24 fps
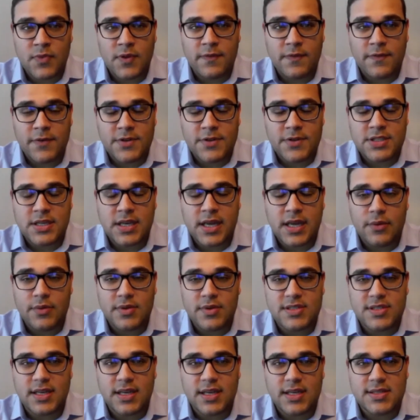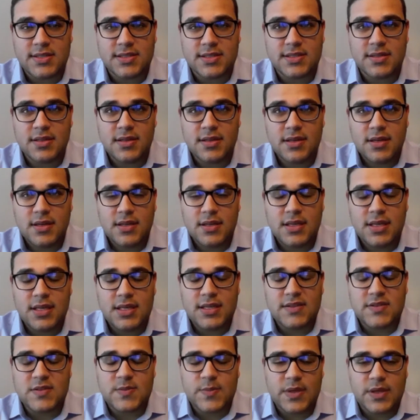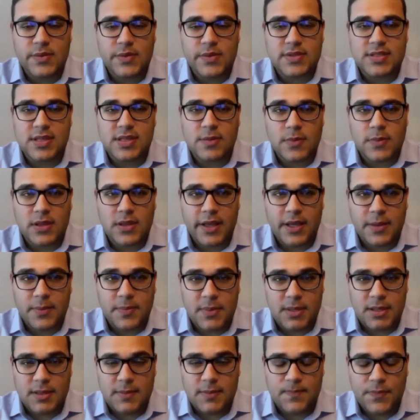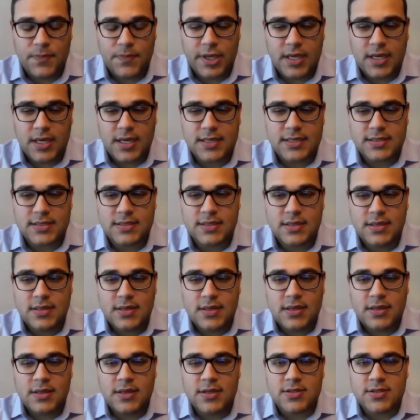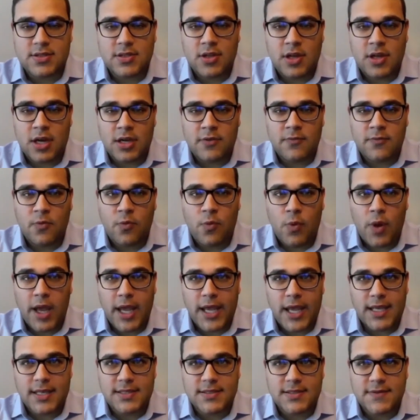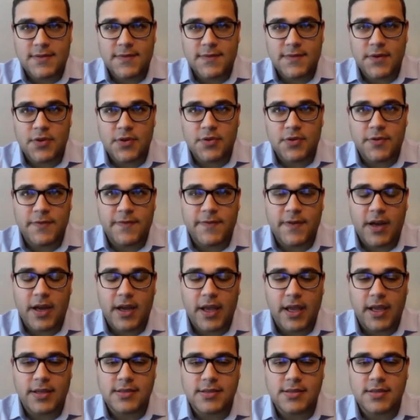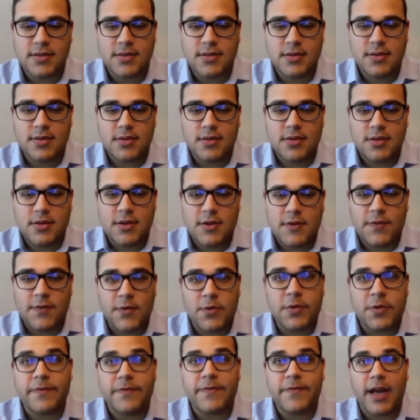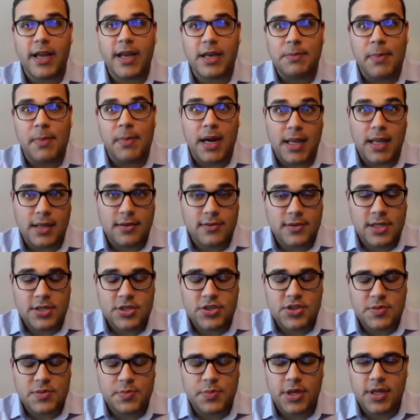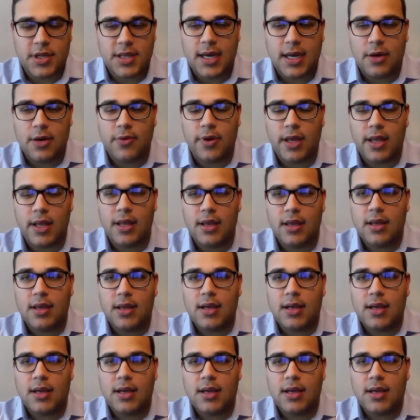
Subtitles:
The first thing I would say is you need to speak with someone like me because there's a lot of ways for you to find money. Let's just put it that way.